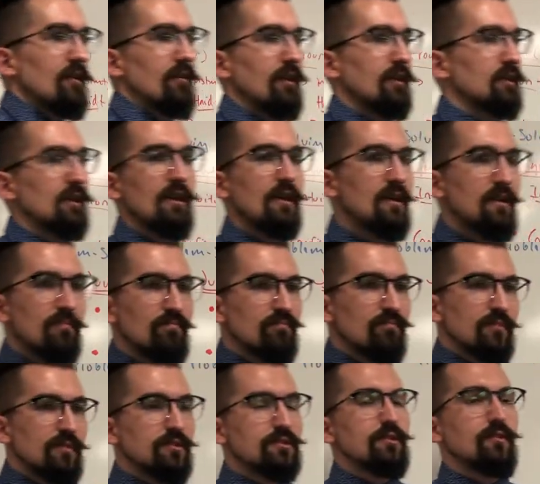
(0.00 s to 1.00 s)
Like
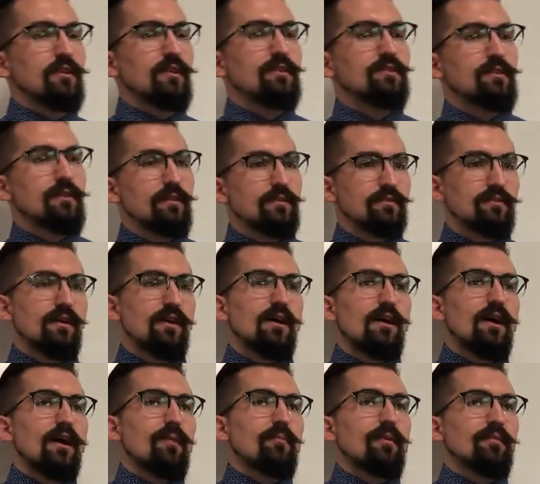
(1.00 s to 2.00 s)
those don't exist.
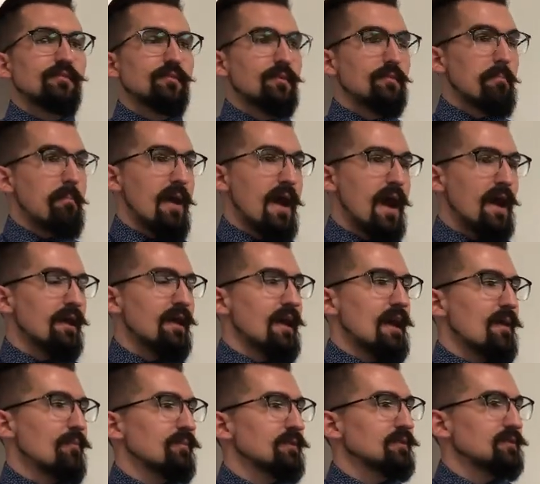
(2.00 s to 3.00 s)
Uh, but if something bad
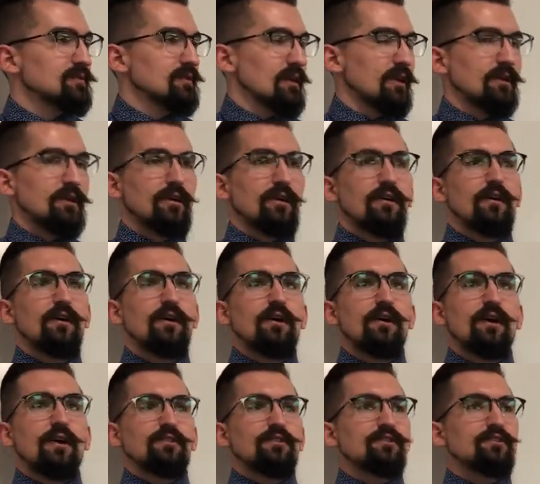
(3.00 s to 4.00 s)
happens, like a,
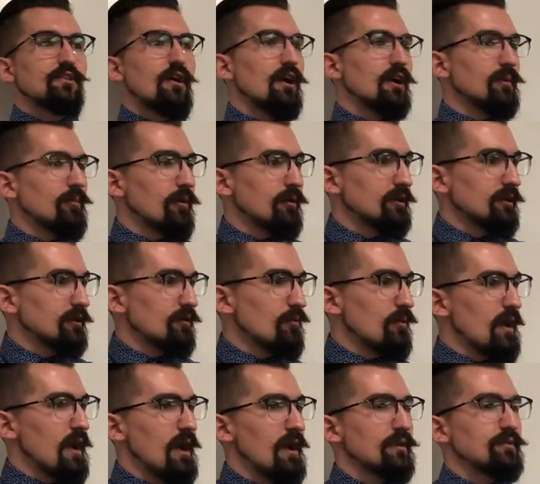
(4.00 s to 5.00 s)
a stock market
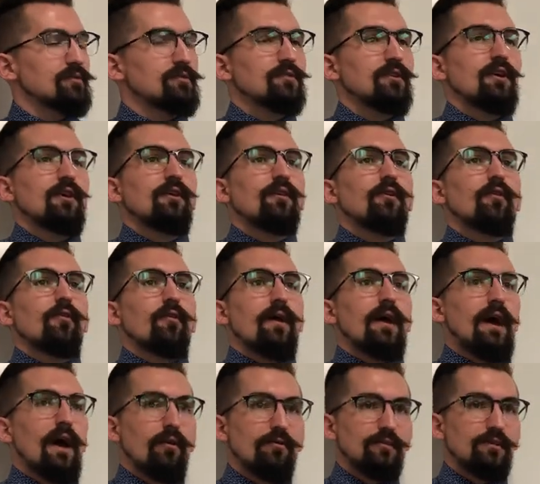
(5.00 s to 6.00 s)
crash or a
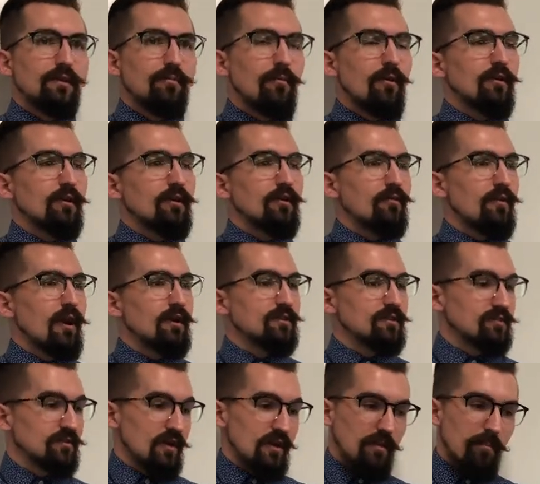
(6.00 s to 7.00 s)
housing market crash,
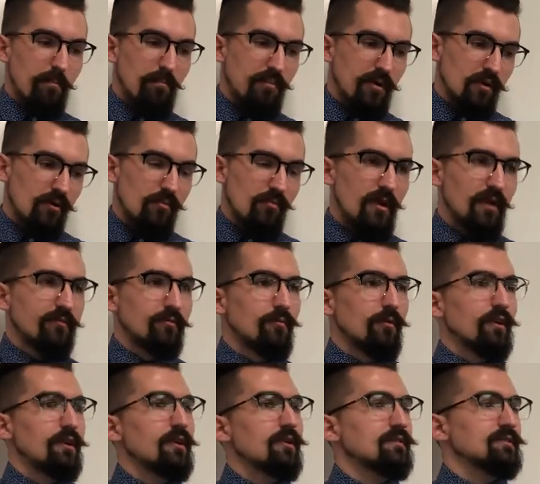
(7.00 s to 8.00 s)
it's like, boom,
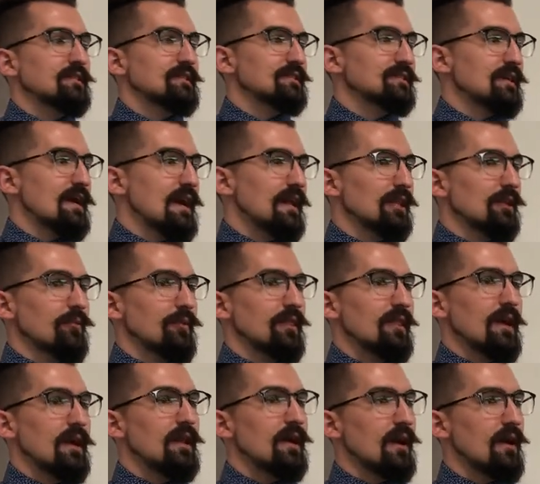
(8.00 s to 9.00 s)
everyone knows exactly when
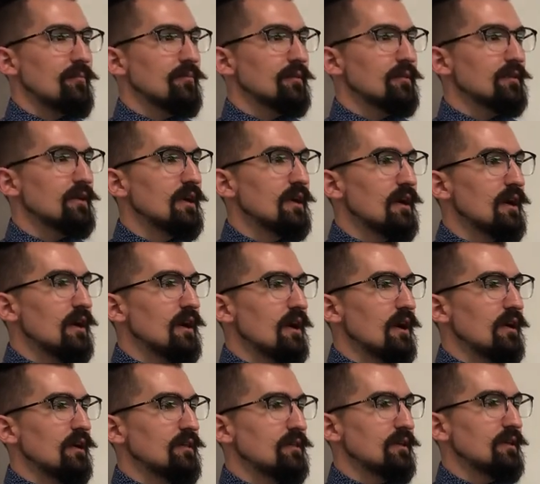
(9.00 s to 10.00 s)
that happened,
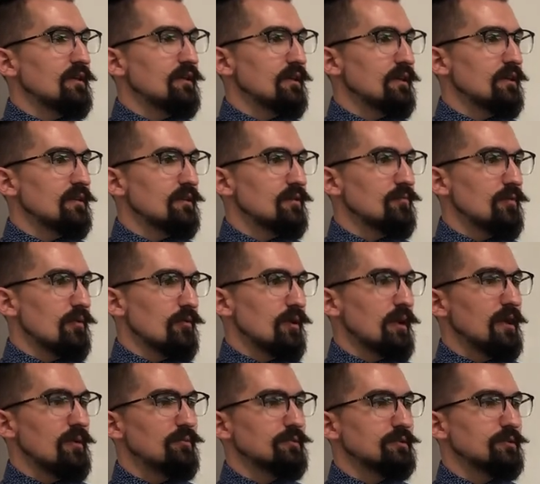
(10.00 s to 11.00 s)
uh, and then uh, they're
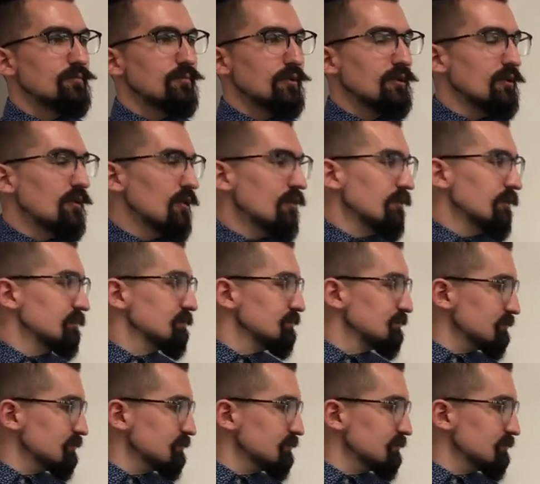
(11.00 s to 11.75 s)
able to recall it.